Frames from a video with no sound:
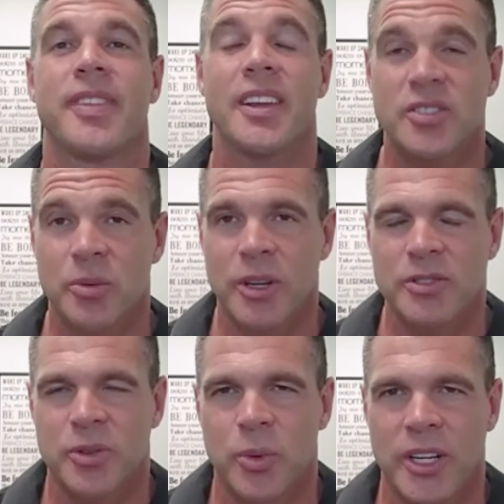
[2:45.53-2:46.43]
Thanks so
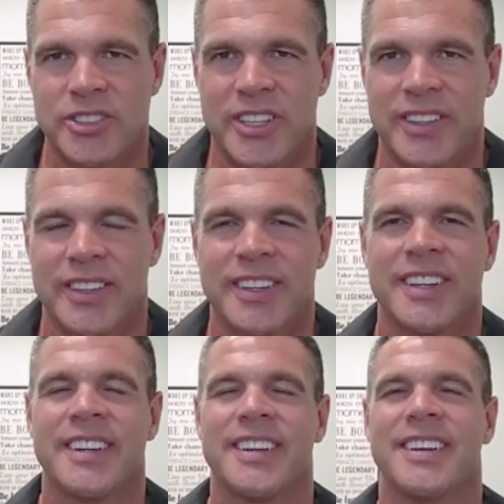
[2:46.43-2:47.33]
much for watching.
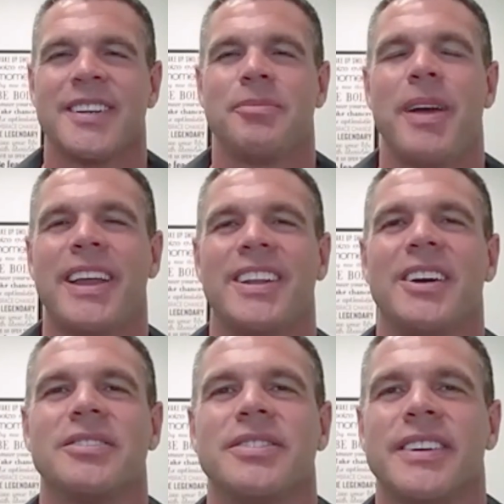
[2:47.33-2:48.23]
Mad
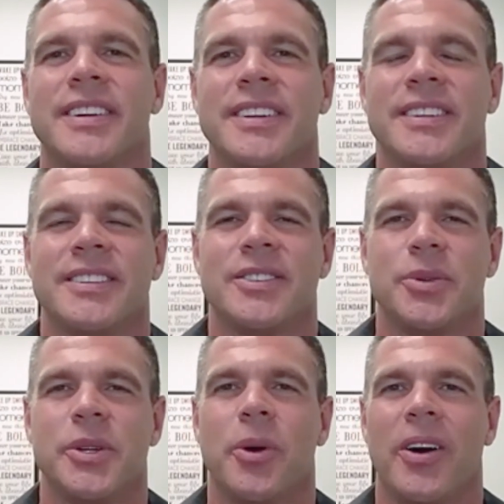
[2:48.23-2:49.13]
love
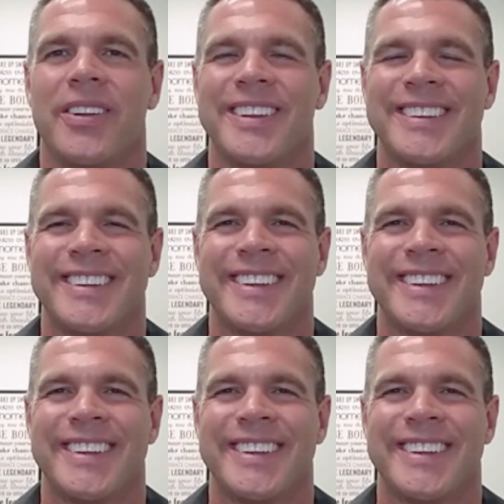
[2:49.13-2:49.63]
to you all.